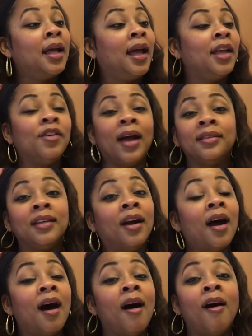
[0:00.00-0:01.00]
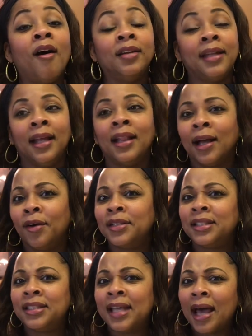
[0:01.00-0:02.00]
And you're out there all day, like on
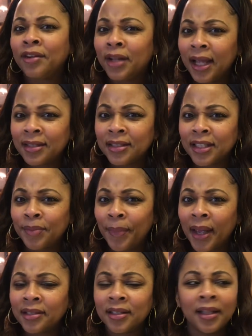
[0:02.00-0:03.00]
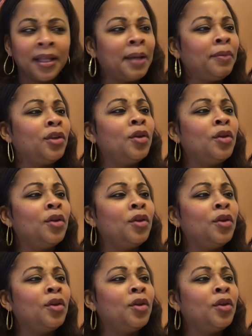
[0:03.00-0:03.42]
Saturdays especially.